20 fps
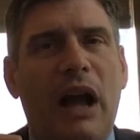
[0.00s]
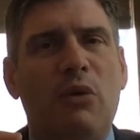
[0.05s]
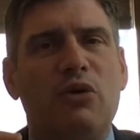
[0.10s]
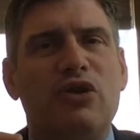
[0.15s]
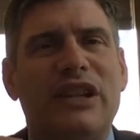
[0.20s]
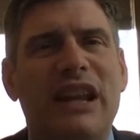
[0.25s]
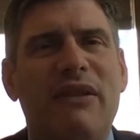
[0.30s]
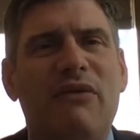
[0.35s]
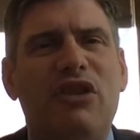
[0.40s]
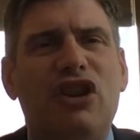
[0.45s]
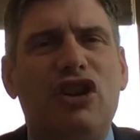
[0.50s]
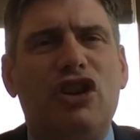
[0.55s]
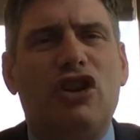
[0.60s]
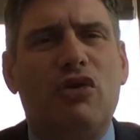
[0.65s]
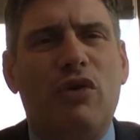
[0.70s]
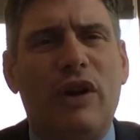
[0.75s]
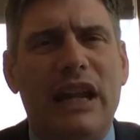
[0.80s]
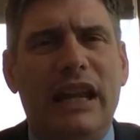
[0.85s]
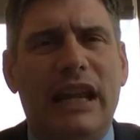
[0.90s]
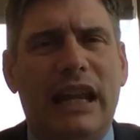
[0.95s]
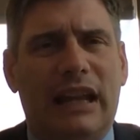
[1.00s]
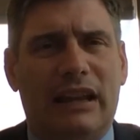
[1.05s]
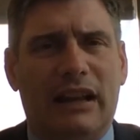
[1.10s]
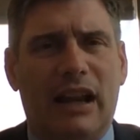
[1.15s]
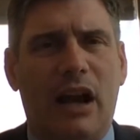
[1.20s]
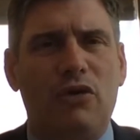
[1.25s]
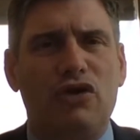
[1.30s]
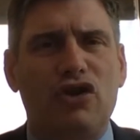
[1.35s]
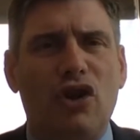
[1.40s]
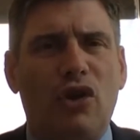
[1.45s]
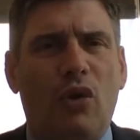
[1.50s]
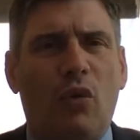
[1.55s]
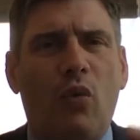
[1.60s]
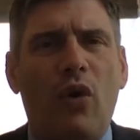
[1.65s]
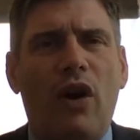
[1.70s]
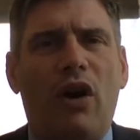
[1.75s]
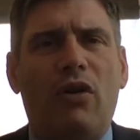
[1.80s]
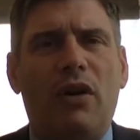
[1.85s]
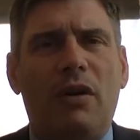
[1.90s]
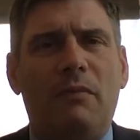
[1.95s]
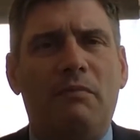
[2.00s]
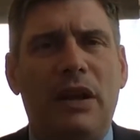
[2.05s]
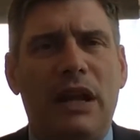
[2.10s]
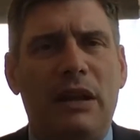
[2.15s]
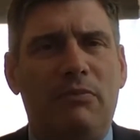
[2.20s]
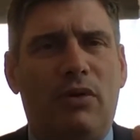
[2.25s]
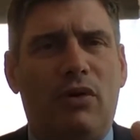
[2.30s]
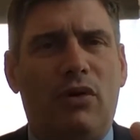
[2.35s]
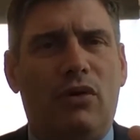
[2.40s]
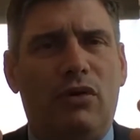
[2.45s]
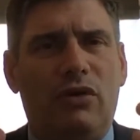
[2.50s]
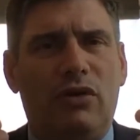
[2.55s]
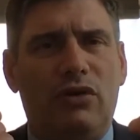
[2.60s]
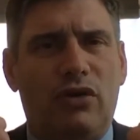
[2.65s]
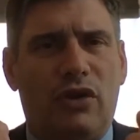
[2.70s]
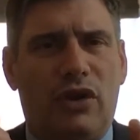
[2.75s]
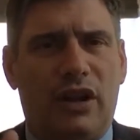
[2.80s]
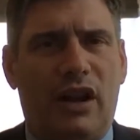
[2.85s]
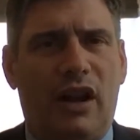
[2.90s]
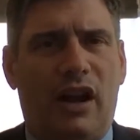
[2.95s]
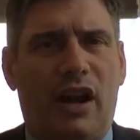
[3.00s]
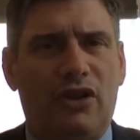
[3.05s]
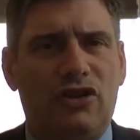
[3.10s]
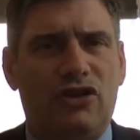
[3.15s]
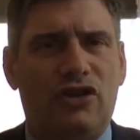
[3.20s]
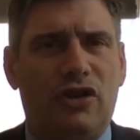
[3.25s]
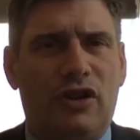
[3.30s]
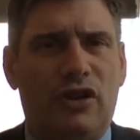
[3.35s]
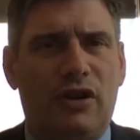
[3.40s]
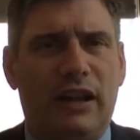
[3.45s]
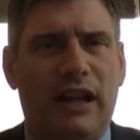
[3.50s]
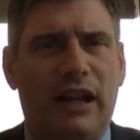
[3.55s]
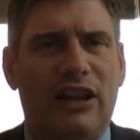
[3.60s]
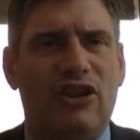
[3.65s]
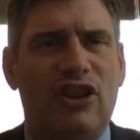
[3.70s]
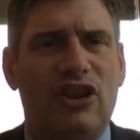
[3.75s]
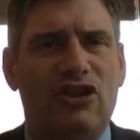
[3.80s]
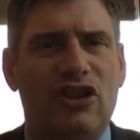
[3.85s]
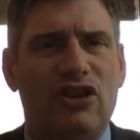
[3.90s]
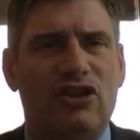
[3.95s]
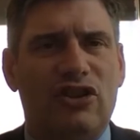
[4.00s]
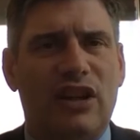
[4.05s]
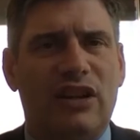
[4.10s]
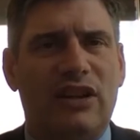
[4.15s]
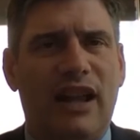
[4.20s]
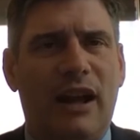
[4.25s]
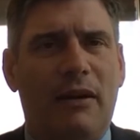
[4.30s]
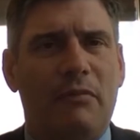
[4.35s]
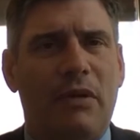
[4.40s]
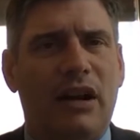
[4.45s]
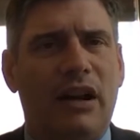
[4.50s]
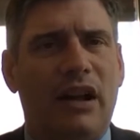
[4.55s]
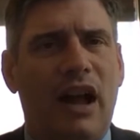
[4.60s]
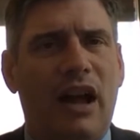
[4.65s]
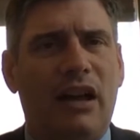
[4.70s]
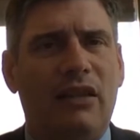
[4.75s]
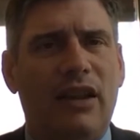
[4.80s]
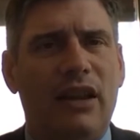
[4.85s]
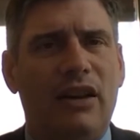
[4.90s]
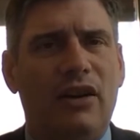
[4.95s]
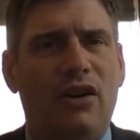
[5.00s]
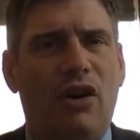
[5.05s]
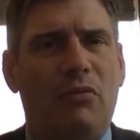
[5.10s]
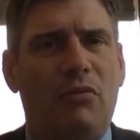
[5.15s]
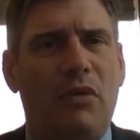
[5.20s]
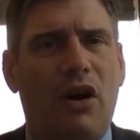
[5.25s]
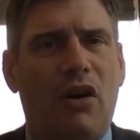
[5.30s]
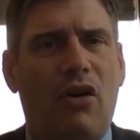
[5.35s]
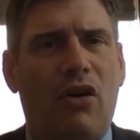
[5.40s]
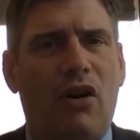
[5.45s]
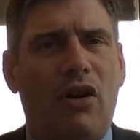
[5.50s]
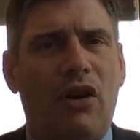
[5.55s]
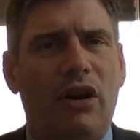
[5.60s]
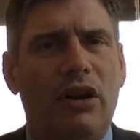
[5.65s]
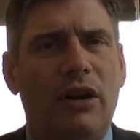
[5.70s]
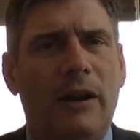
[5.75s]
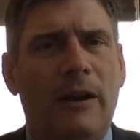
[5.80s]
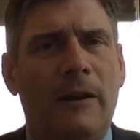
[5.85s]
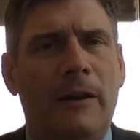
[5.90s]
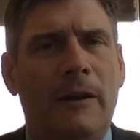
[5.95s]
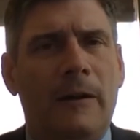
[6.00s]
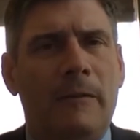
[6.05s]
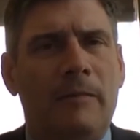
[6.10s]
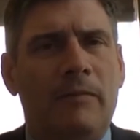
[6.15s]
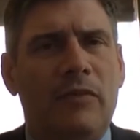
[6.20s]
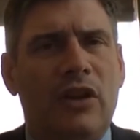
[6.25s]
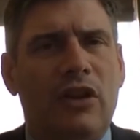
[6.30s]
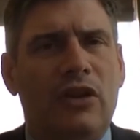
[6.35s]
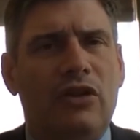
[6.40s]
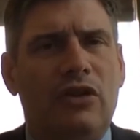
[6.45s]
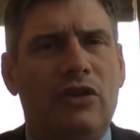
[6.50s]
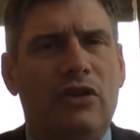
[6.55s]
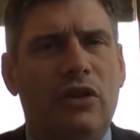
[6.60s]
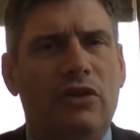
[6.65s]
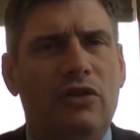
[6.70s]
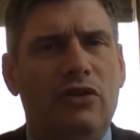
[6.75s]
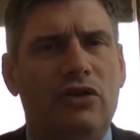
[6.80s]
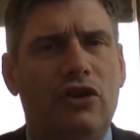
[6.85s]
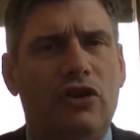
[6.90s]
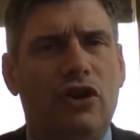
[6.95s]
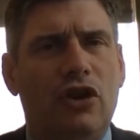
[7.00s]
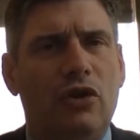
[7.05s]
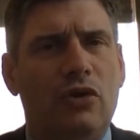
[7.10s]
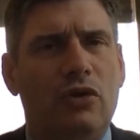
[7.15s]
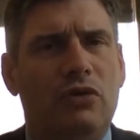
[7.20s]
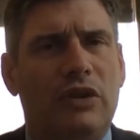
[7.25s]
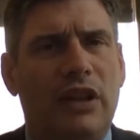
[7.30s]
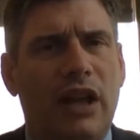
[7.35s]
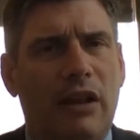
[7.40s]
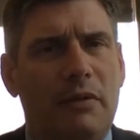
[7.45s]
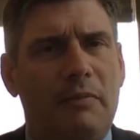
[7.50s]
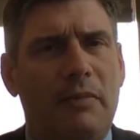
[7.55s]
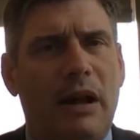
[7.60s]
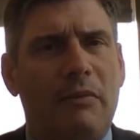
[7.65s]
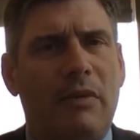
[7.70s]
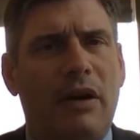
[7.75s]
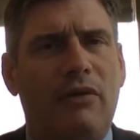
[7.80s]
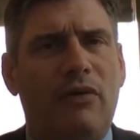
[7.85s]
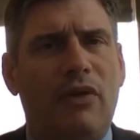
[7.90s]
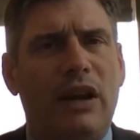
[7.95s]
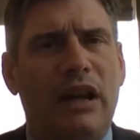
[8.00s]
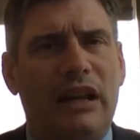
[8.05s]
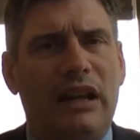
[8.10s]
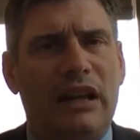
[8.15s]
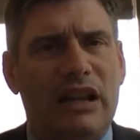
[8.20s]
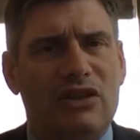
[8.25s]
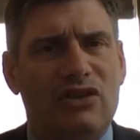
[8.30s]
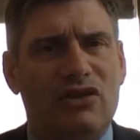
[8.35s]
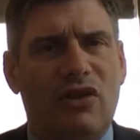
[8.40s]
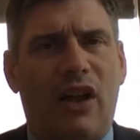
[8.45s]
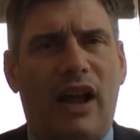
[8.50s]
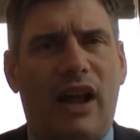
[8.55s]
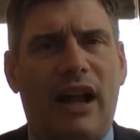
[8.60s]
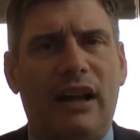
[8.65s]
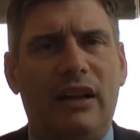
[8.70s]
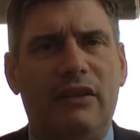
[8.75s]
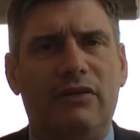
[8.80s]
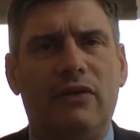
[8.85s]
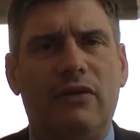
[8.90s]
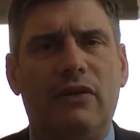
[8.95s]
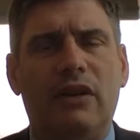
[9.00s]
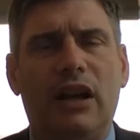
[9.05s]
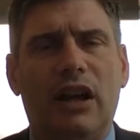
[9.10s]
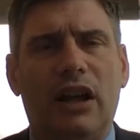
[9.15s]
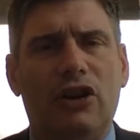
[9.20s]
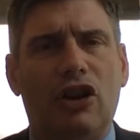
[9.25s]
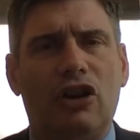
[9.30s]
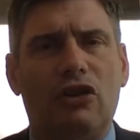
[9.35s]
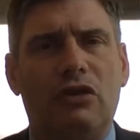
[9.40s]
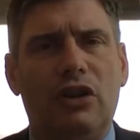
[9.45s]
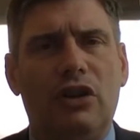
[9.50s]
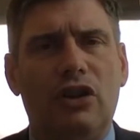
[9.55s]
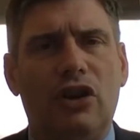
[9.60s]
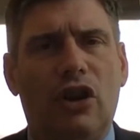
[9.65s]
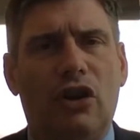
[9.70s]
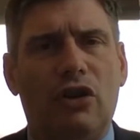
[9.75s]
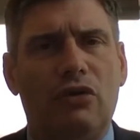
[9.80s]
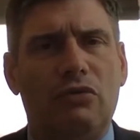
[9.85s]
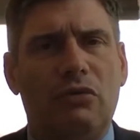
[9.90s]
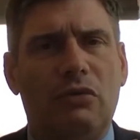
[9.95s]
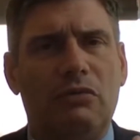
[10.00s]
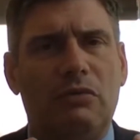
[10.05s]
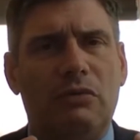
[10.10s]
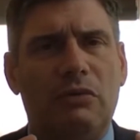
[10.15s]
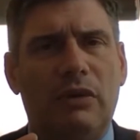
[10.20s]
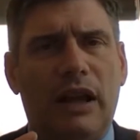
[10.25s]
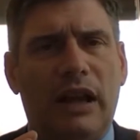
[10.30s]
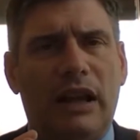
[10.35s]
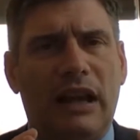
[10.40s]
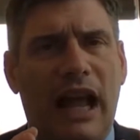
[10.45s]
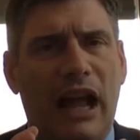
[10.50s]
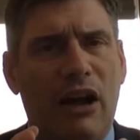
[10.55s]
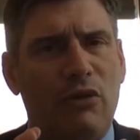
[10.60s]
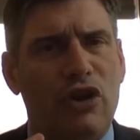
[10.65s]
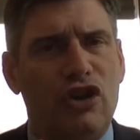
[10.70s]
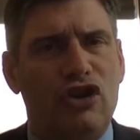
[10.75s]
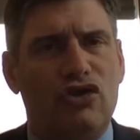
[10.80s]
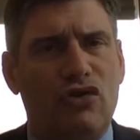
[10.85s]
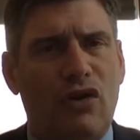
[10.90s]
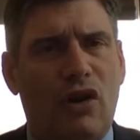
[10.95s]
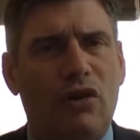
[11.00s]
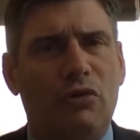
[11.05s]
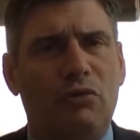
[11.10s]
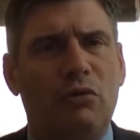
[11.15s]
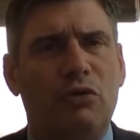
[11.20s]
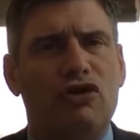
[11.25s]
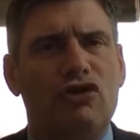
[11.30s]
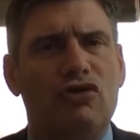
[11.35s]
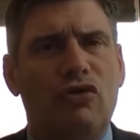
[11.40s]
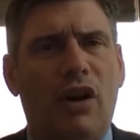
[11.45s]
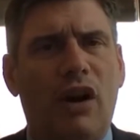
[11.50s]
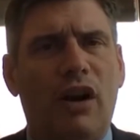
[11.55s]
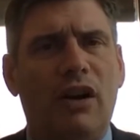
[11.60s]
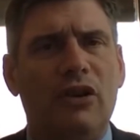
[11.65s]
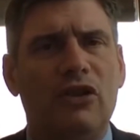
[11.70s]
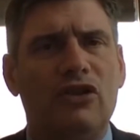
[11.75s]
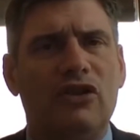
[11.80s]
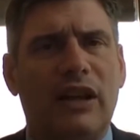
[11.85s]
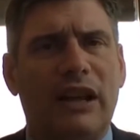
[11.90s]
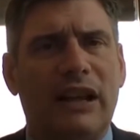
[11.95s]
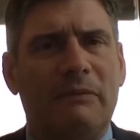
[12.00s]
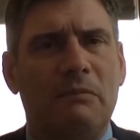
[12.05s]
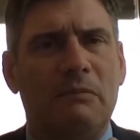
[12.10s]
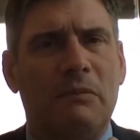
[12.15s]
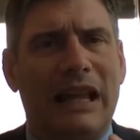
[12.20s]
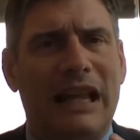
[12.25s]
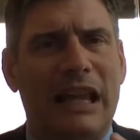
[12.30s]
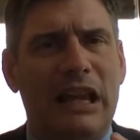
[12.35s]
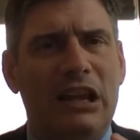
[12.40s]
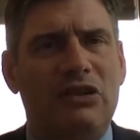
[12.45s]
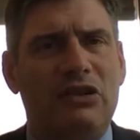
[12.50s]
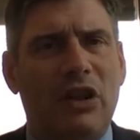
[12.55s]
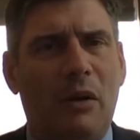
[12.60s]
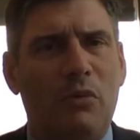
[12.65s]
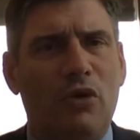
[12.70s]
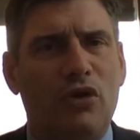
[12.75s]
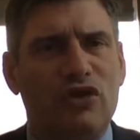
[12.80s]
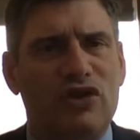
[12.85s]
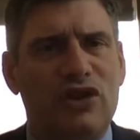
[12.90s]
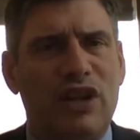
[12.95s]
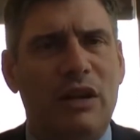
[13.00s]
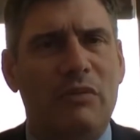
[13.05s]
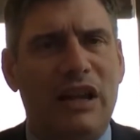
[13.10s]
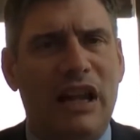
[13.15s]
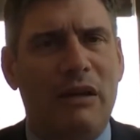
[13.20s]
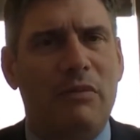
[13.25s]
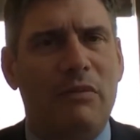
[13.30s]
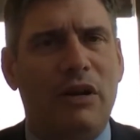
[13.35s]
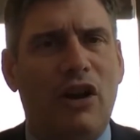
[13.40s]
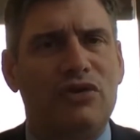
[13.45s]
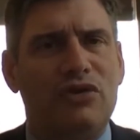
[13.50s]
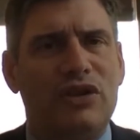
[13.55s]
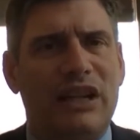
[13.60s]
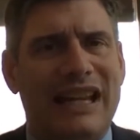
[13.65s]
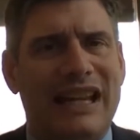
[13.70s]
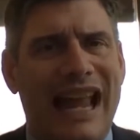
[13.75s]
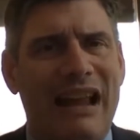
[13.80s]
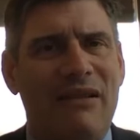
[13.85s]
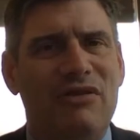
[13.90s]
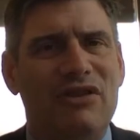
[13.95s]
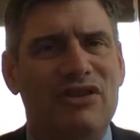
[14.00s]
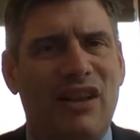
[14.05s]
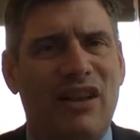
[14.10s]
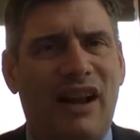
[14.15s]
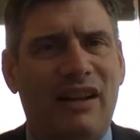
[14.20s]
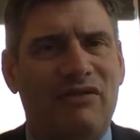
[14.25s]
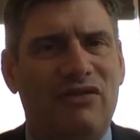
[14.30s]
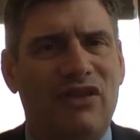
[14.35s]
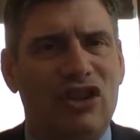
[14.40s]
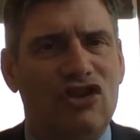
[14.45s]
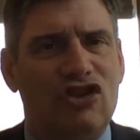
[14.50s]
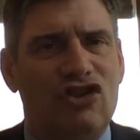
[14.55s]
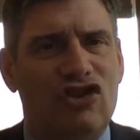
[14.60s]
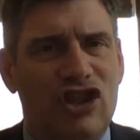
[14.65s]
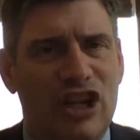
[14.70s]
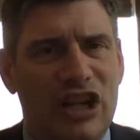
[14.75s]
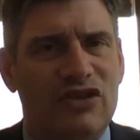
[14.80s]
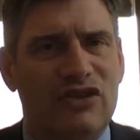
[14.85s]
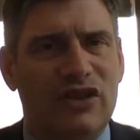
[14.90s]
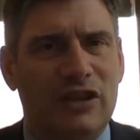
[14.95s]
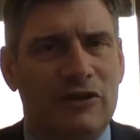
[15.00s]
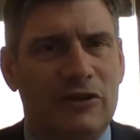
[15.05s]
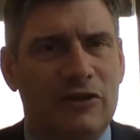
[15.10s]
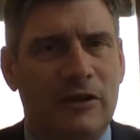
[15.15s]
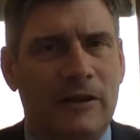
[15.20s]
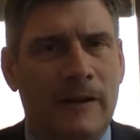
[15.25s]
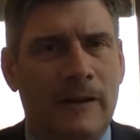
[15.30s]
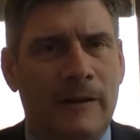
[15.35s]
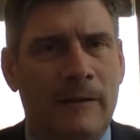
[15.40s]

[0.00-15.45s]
I was given a greeting. I was going to welcome people to the concert and then just sit down. But God laid it on my heart to tell about my friend, his life, and to, you know, and how he struggled with drugs. And, but he, I'm going to see him again because he gave his life to Jesus.